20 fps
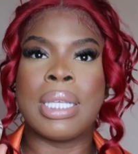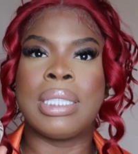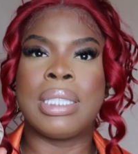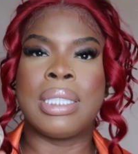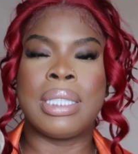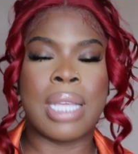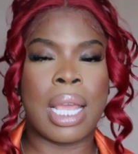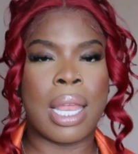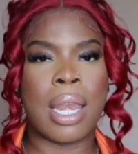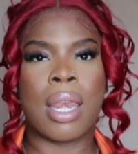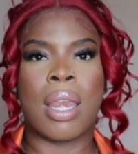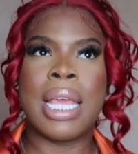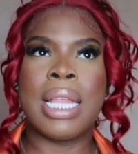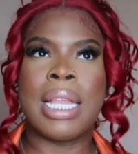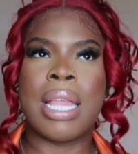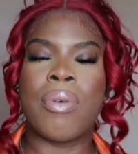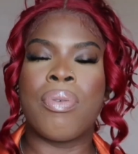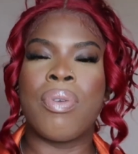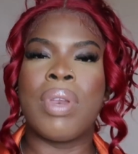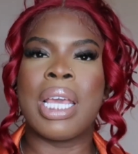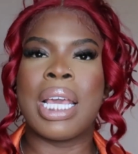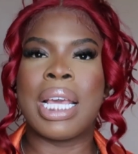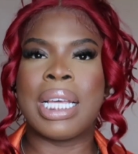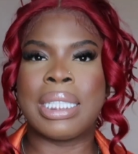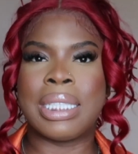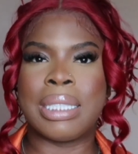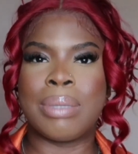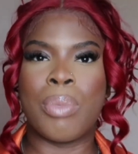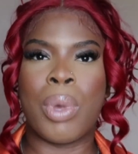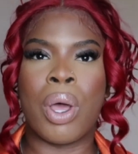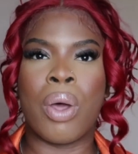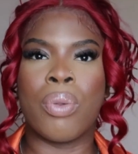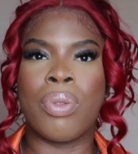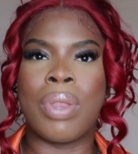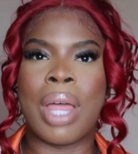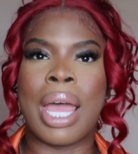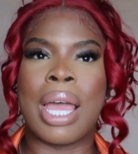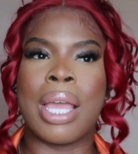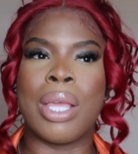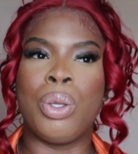scent. Definitely a smell
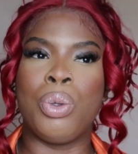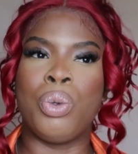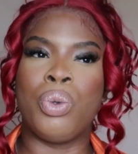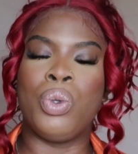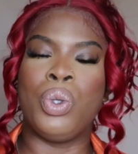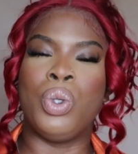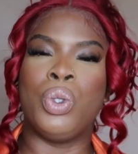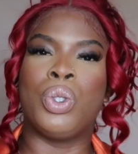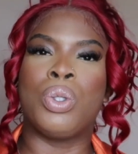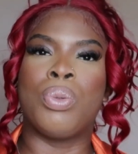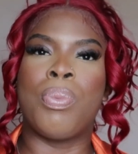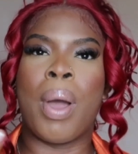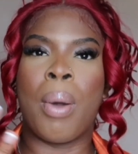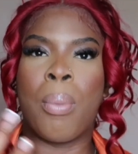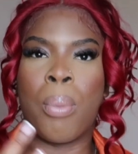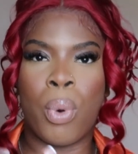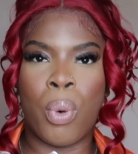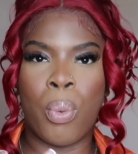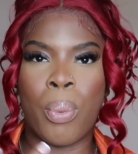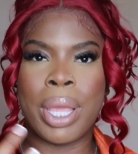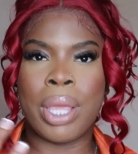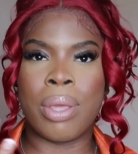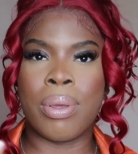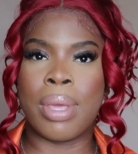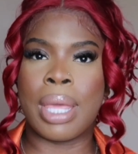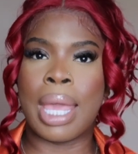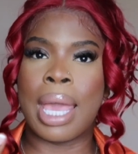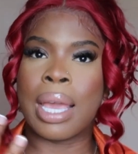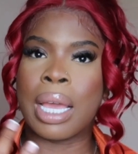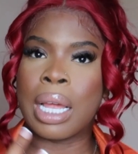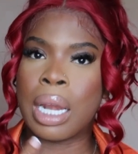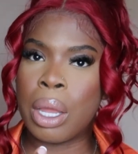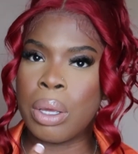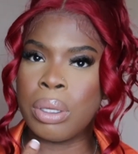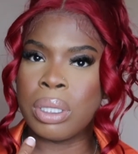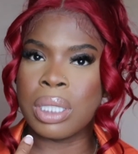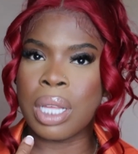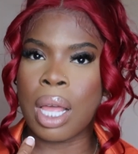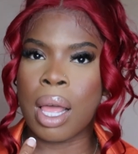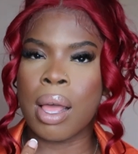that you smell more when you get
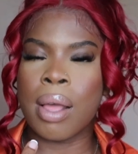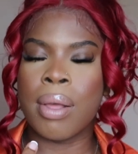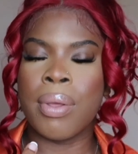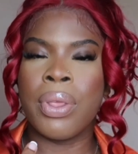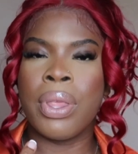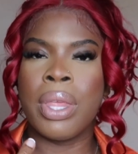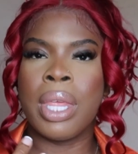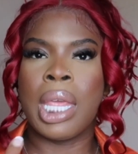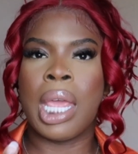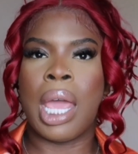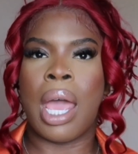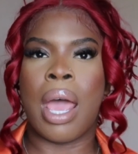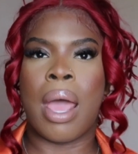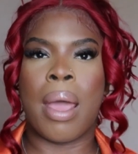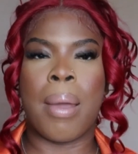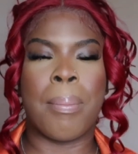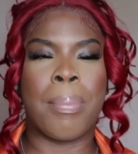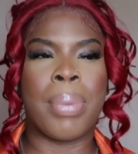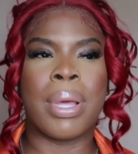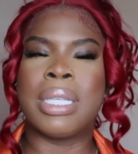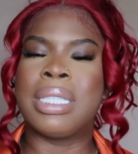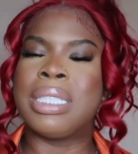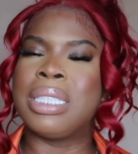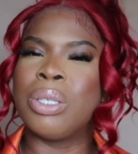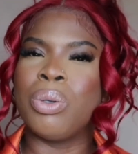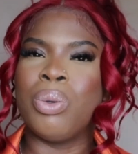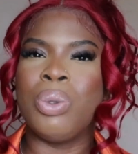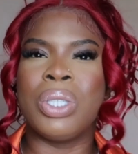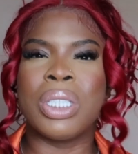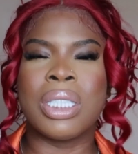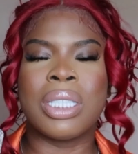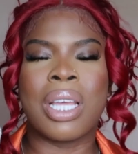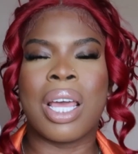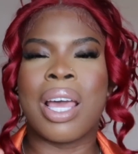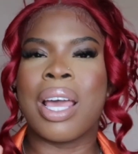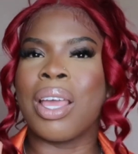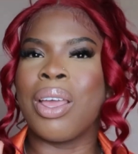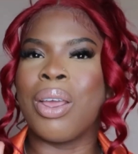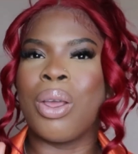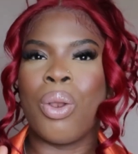closer, but still just
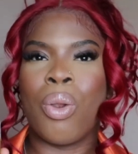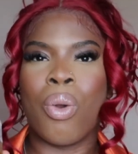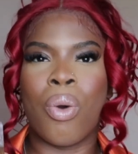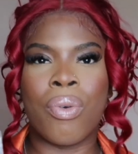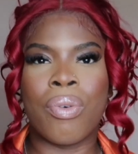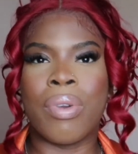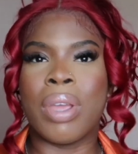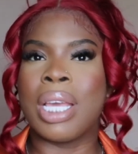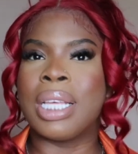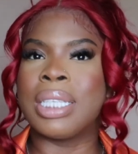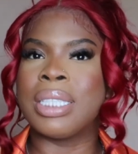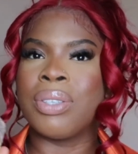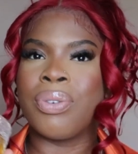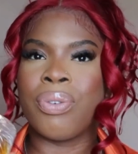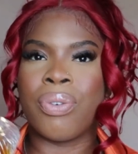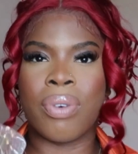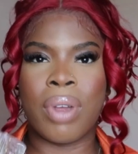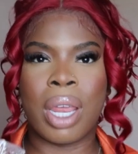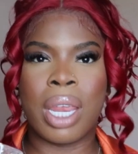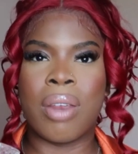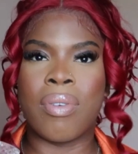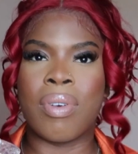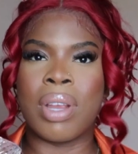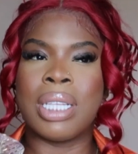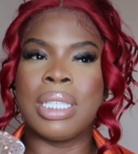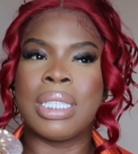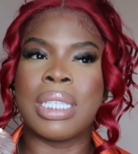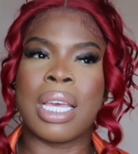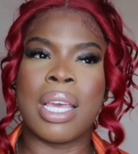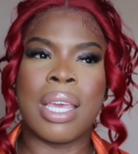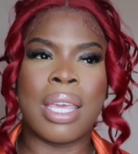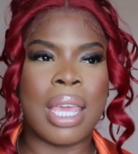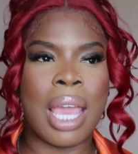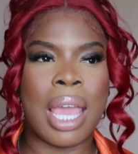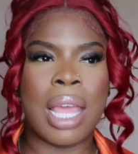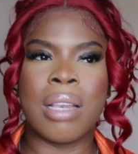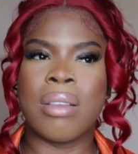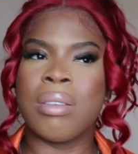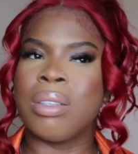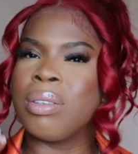a glorious fragrance.
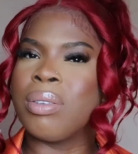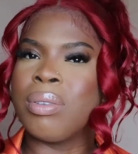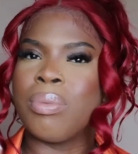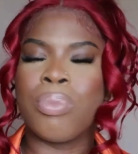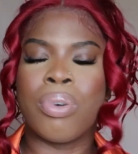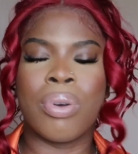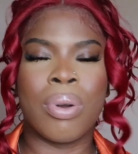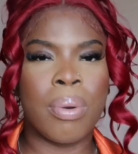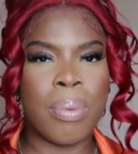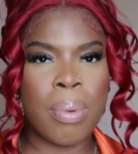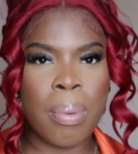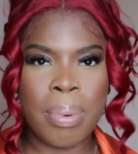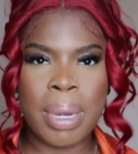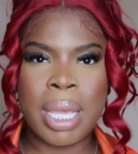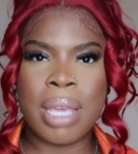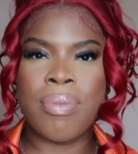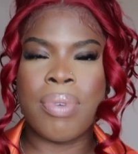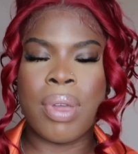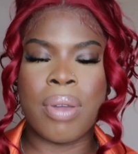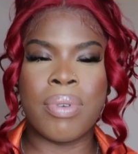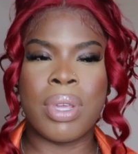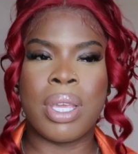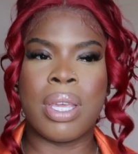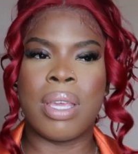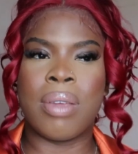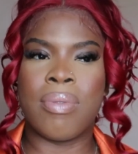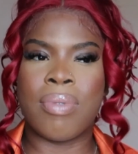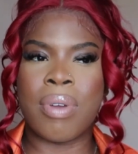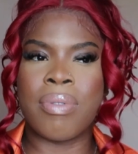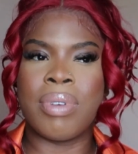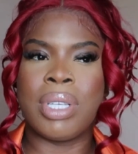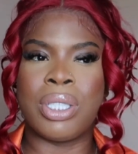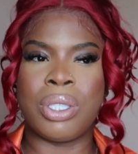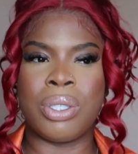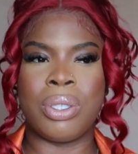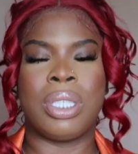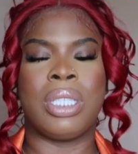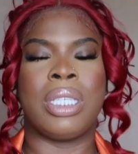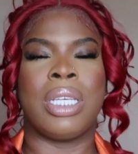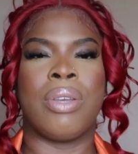Again, probably very
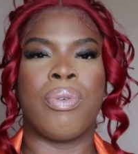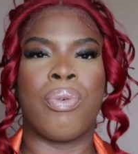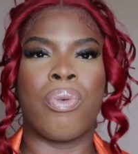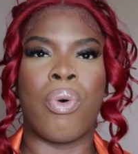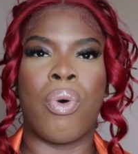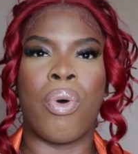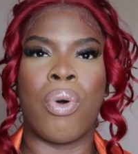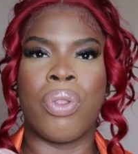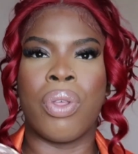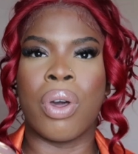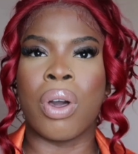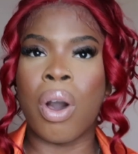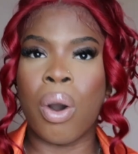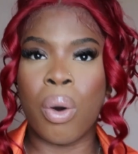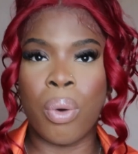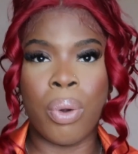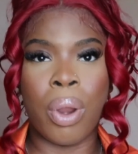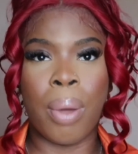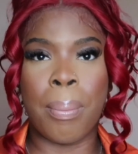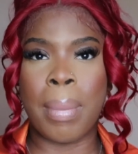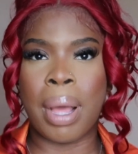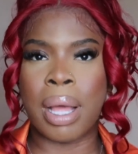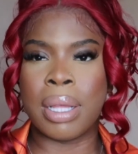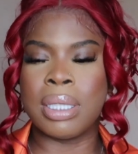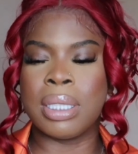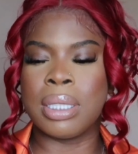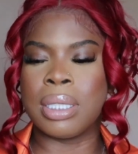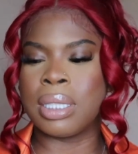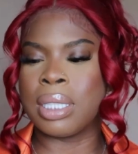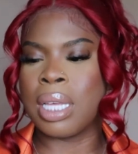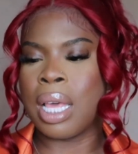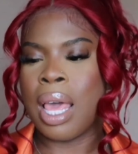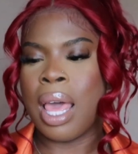suited for the colder months.